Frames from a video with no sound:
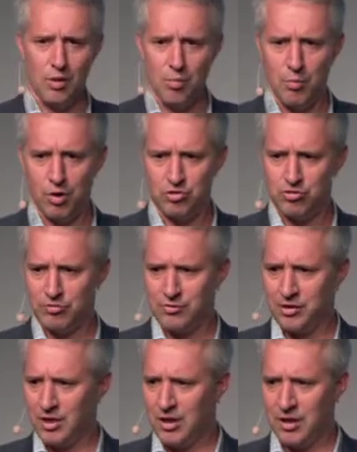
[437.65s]
most of
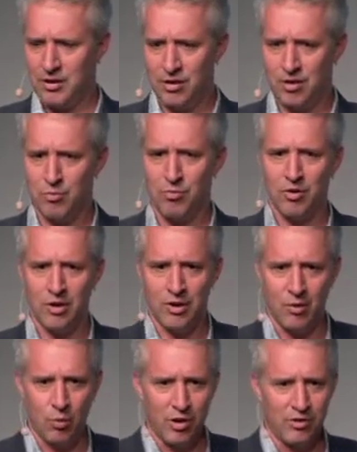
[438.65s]
the, you know,
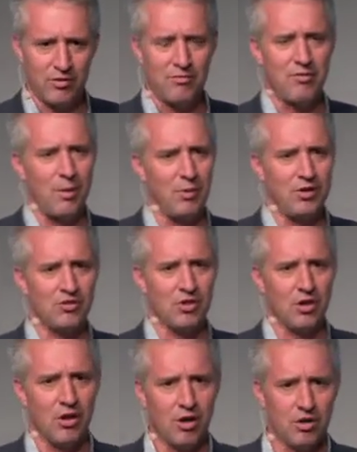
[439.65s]
wealthy families
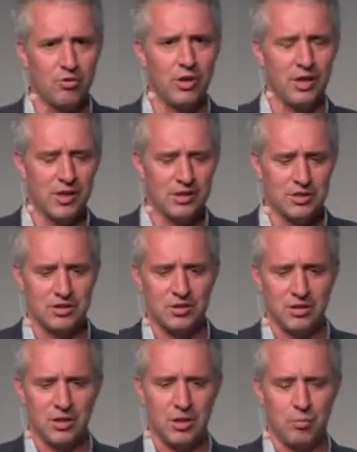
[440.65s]
are doing this.
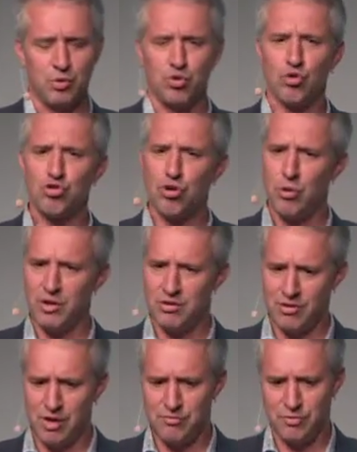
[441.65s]
But also in
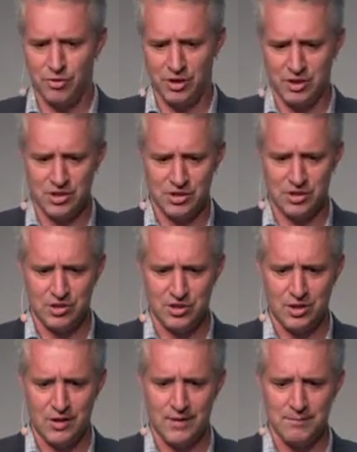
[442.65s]
crowdfunding,
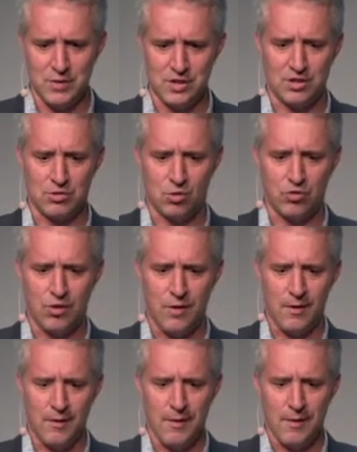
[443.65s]
this is hot.
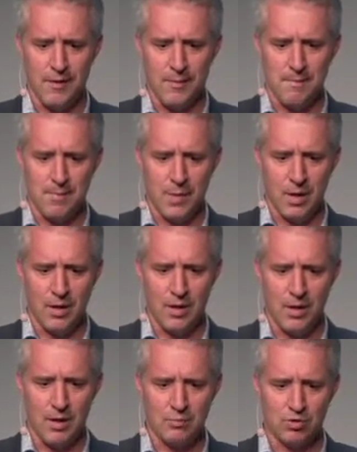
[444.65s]

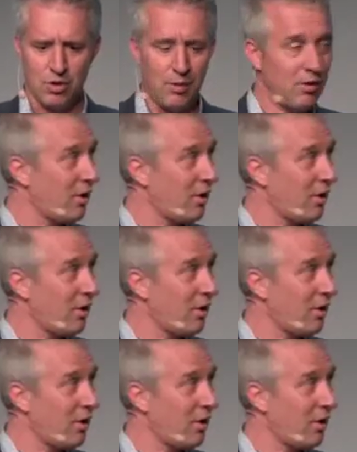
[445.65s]
So